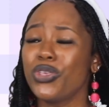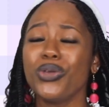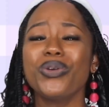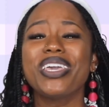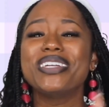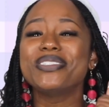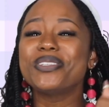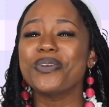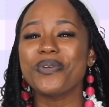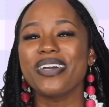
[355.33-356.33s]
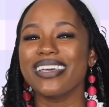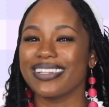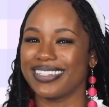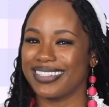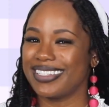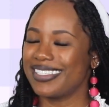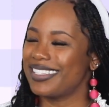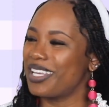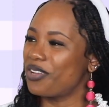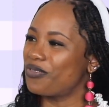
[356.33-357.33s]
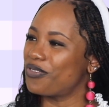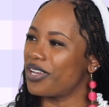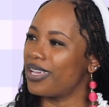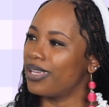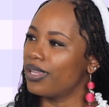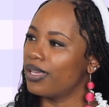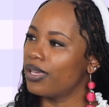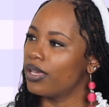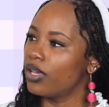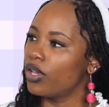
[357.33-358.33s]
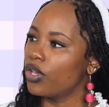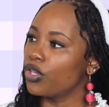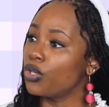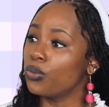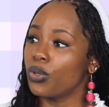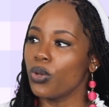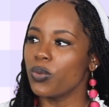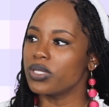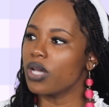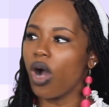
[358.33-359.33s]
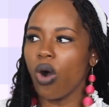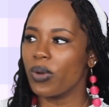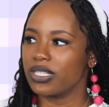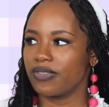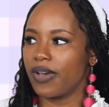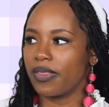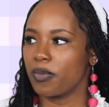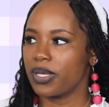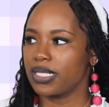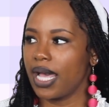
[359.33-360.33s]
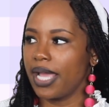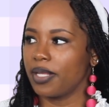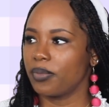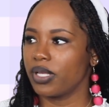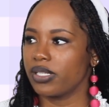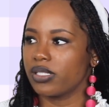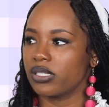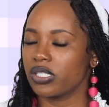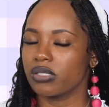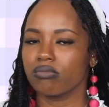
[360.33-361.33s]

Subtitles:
You can do it, said Fred. You new ones always find the best hiding places.